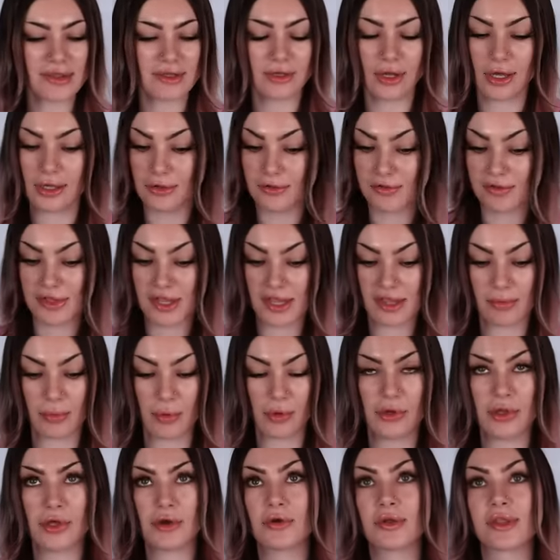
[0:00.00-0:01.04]
Not use this
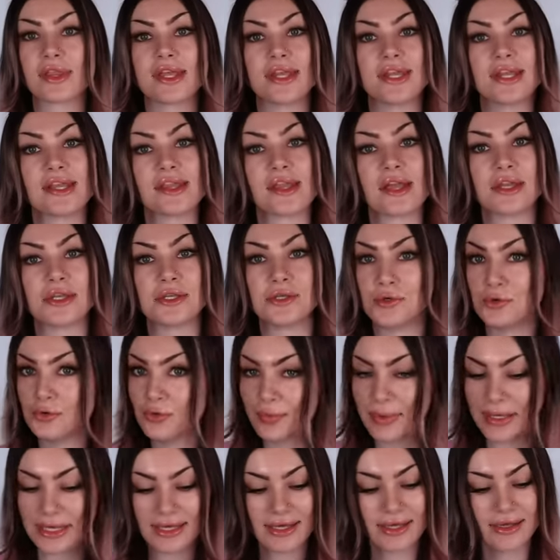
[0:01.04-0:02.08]
bowl though, because it is too
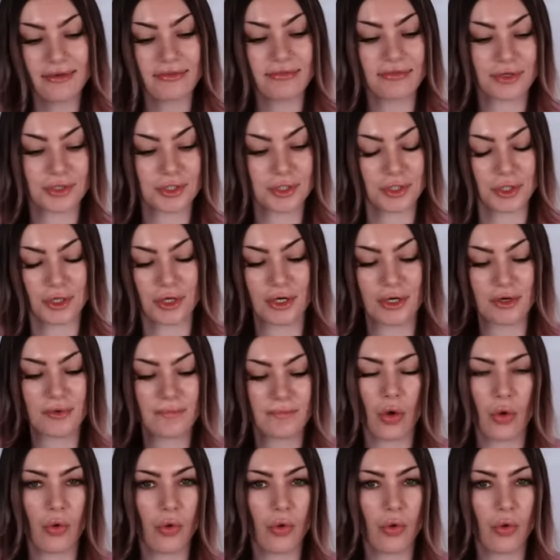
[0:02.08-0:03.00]
big for sure.